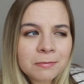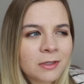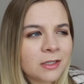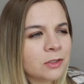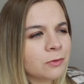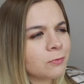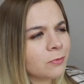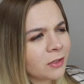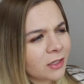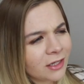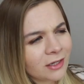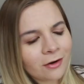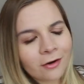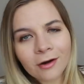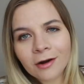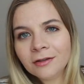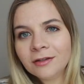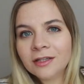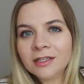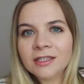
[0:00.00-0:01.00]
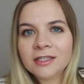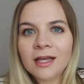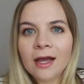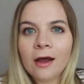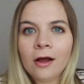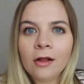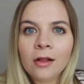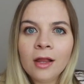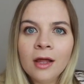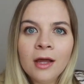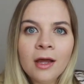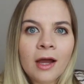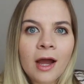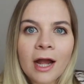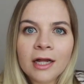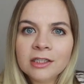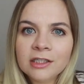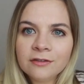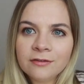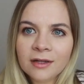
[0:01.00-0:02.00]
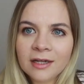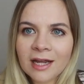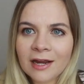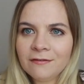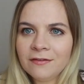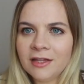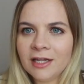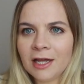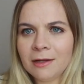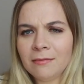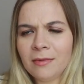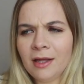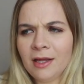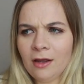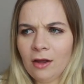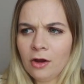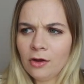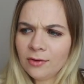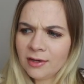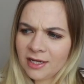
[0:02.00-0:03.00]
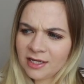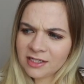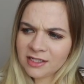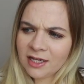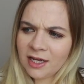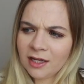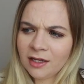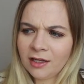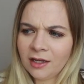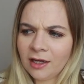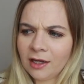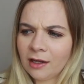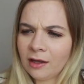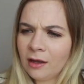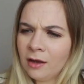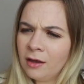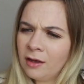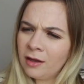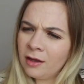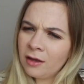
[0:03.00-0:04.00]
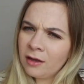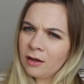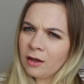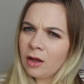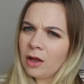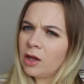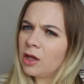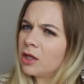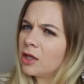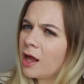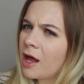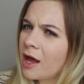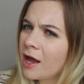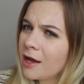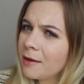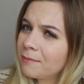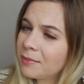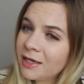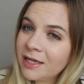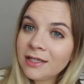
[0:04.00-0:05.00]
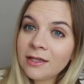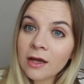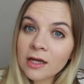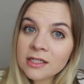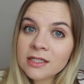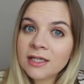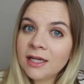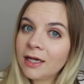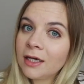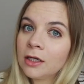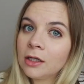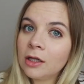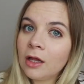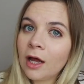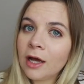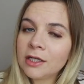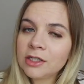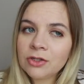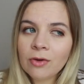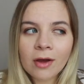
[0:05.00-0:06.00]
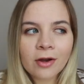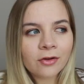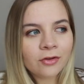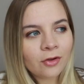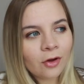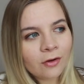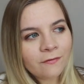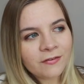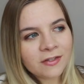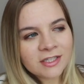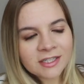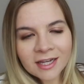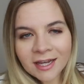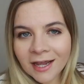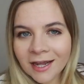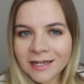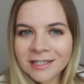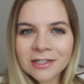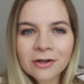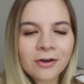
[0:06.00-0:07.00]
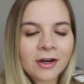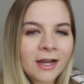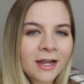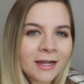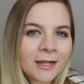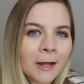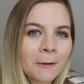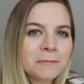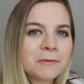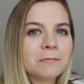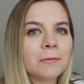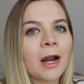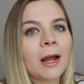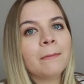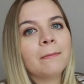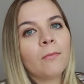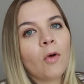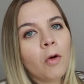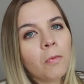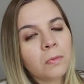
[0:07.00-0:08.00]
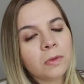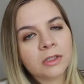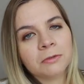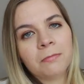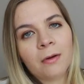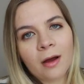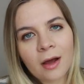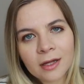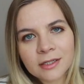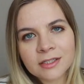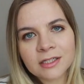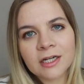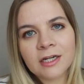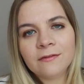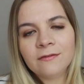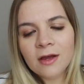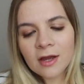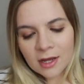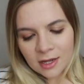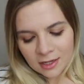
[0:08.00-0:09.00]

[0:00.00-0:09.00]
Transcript: but it's really hard to tell. I just feel like everything I'm like, oh, he's kicking a lot, but he does kick a lot. So I don't know if it's kicks or hiccups, but I'm almost positive